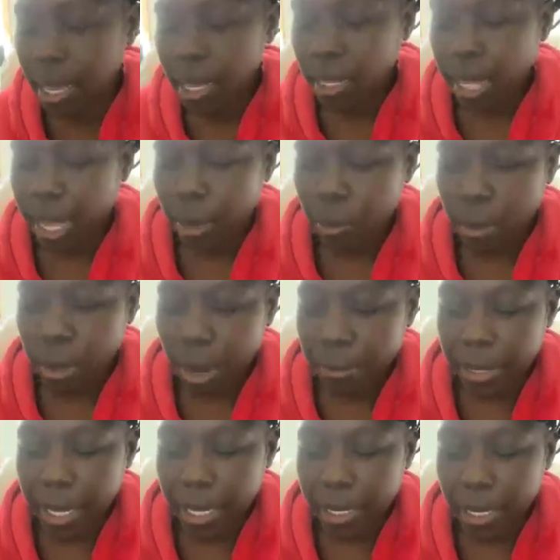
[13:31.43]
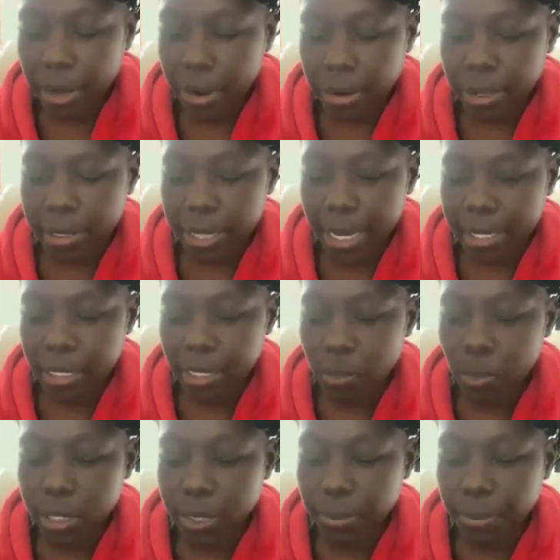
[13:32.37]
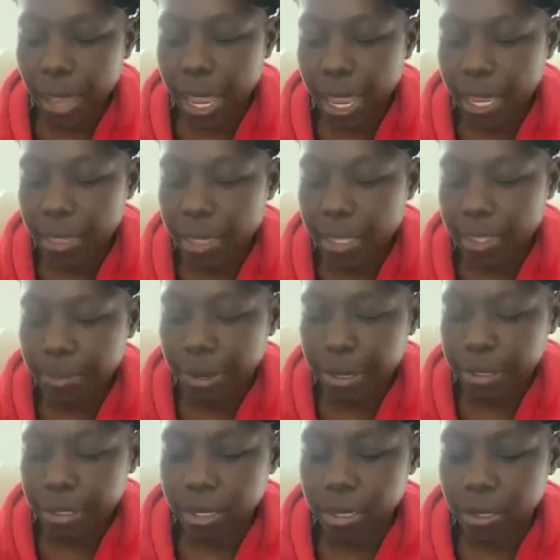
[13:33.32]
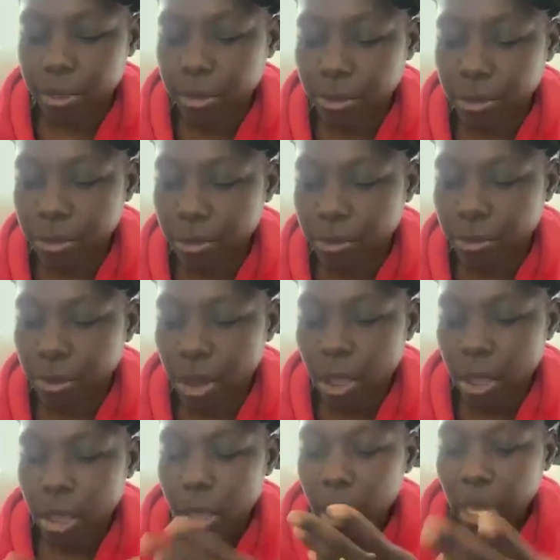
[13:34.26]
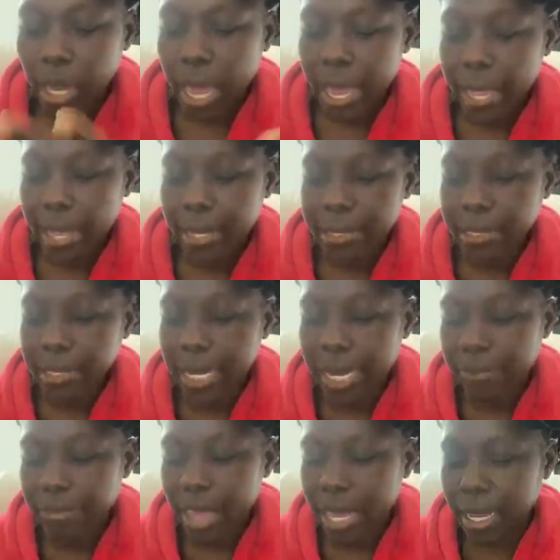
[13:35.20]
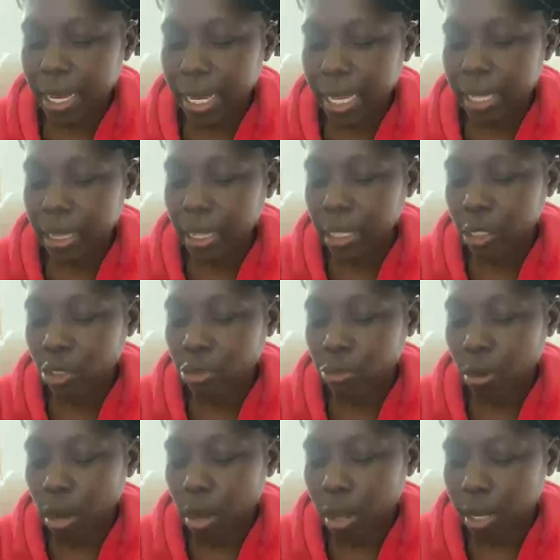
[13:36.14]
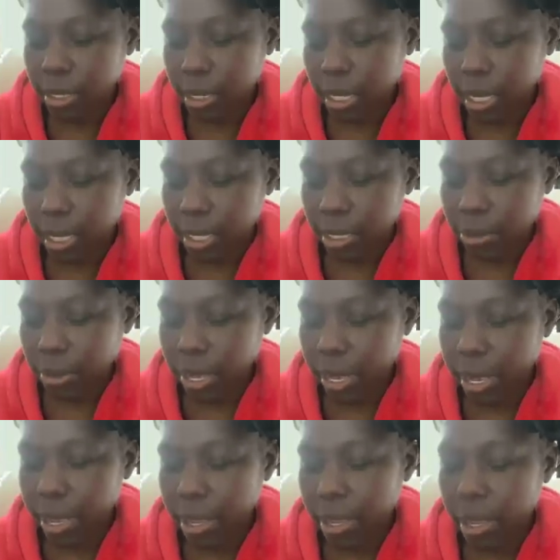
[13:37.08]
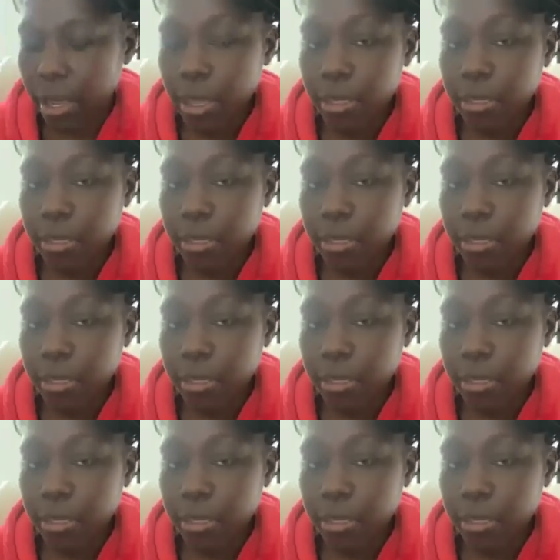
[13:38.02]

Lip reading: Like, what I'm getting here is like someone's paid this person to, like, see if they can get the draws, honey, okay?